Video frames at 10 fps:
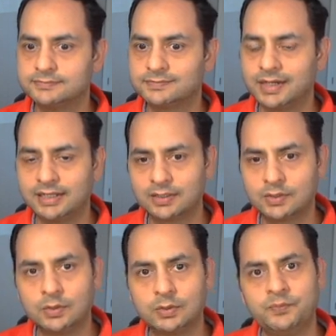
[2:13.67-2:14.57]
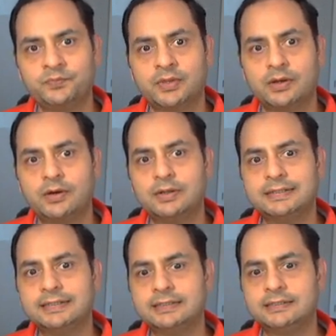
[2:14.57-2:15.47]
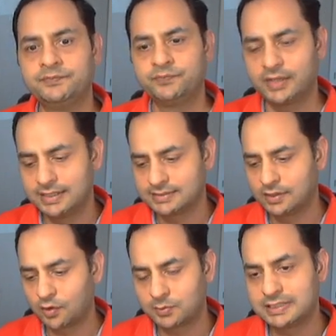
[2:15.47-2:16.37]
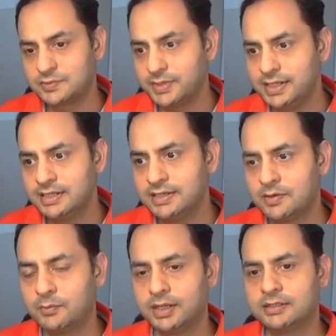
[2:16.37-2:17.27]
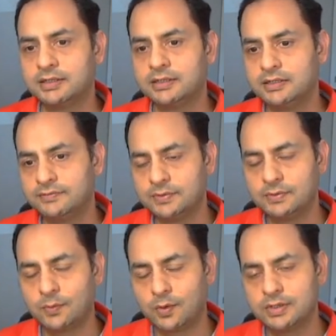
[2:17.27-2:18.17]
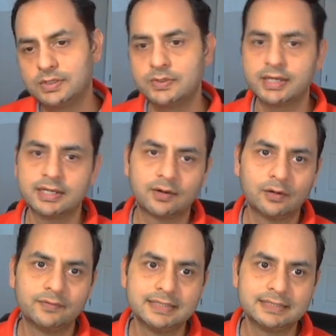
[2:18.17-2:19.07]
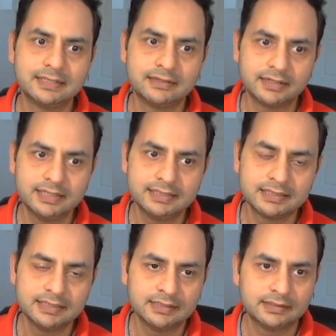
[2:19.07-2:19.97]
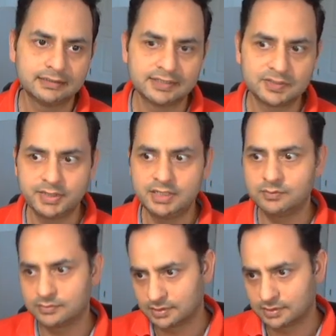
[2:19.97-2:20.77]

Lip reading: I'll go on the as a normal speed, but if you want you can always increase the speed.